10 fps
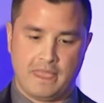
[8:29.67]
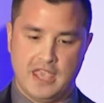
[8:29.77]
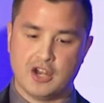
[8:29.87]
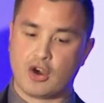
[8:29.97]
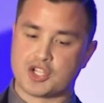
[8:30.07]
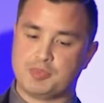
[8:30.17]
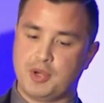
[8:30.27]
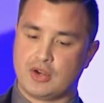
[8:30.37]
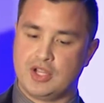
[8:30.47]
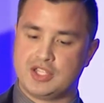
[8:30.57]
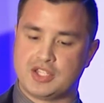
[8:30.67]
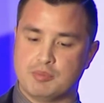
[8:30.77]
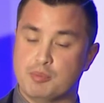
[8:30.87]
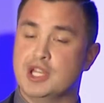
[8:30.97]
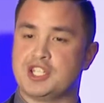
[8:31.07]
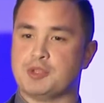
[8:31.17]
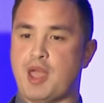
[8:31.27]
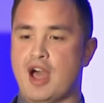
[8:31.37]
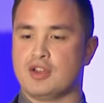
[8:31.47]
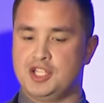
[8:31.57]
In our experience,
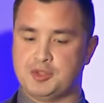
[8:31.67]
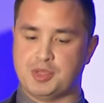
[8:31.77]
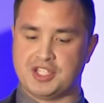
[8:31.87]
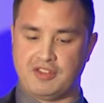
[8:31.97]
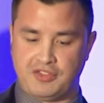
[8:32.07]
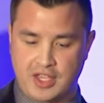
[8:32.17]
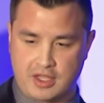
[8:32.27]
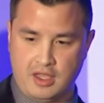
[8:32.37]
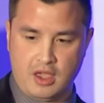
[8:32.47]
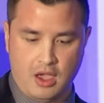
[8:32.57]
municipality specific,